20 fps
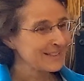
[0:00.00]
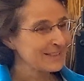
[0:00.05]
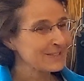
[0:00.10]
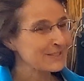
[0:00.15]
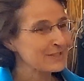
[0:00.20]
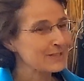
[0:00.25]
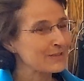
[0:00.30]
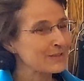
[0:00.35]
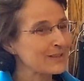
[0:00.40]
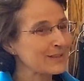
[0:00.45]

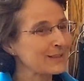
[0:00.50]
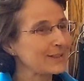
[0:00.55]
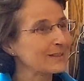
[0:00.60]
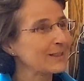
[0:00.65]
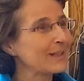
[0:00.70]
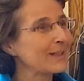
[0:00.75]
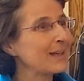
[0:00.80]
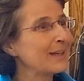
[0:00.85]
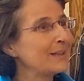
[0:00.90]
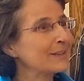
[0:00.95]
so the,
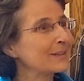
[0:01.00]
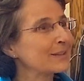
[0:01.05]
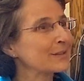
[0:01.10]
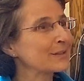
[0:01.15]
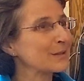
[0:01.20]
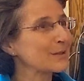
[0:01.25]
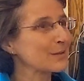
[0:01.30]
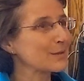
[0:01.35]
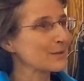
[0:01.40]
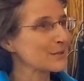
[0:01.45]
the
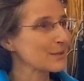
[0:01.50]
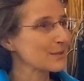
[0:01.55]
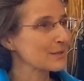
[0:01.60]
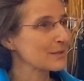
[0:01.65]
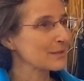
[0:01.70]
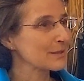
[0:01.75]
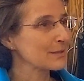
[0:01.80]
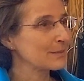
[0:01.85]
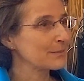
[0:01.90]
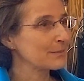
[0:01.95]
interns,
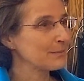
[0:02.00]
the